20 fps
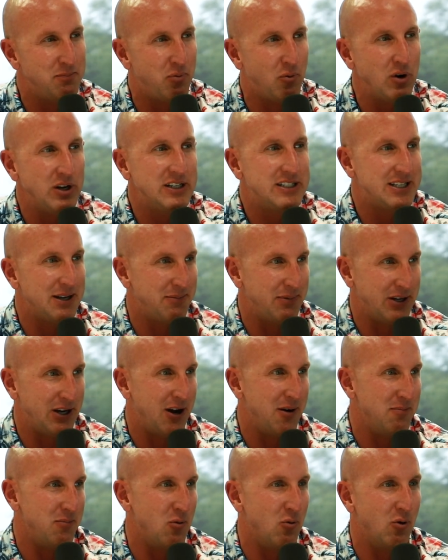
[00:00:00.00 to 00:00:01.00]
bring somebody
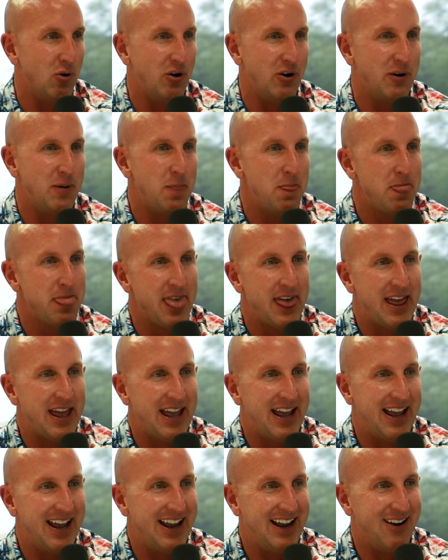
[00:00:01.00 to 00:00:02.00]
on board
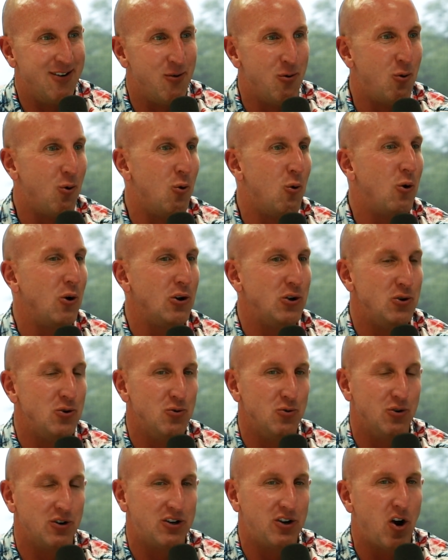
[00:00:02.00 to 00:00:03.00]
or
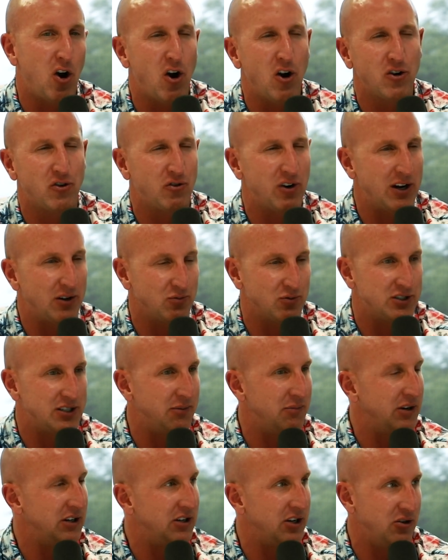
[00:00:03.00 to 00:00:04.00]
you contract with
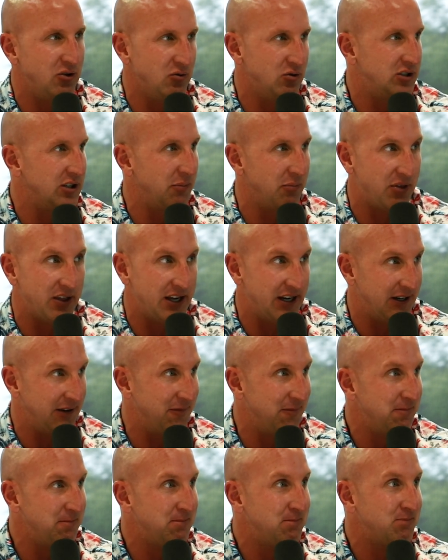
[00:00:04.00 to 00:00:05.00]
somebody to do
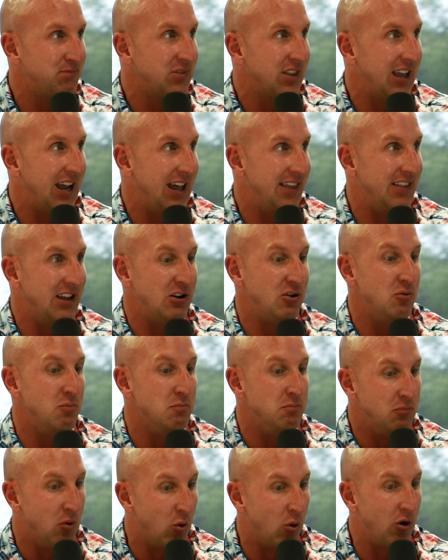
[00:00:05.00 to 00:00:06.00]
something, and they do
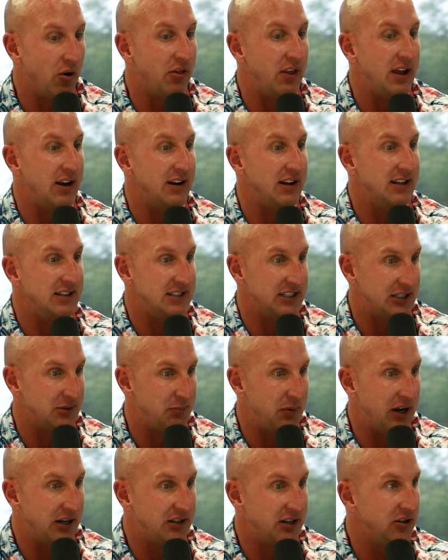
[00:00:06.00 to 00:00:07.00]
more than is
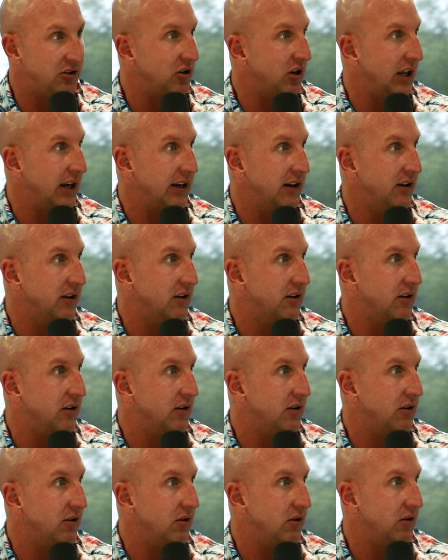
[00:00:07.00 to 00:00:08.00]
expected, you're like,
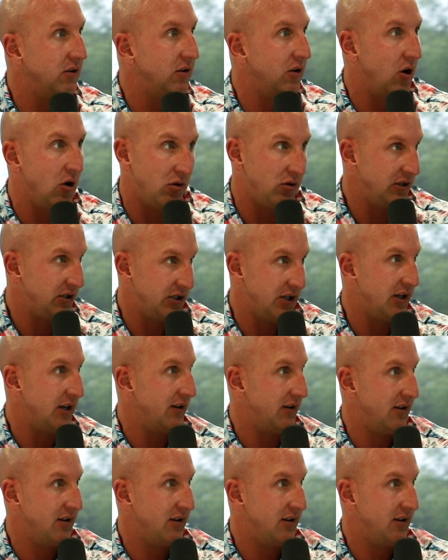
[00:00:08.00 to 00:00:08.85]
holy shit.